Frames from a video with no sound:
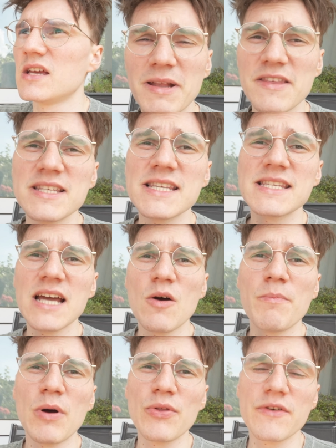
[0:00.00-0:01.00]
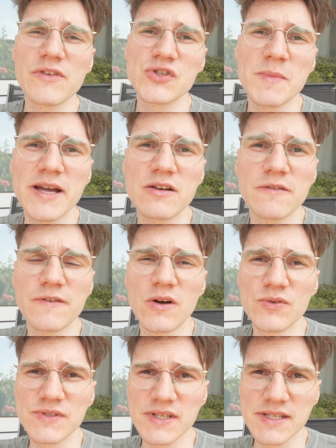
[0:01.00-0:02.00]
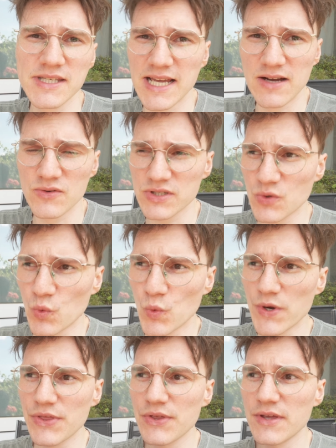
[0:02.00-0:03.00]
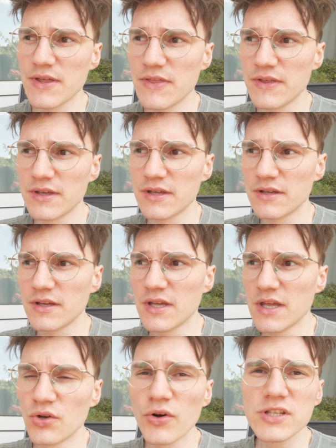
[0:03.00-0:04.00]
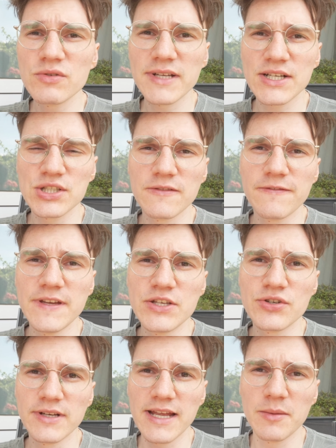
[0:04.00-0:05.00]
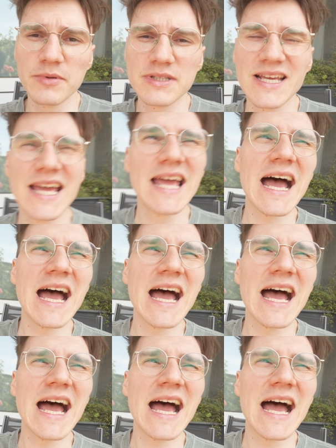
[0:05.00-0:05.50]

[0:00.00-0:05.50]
But this is how both of those microphones sound with the noise reduction feature enabled.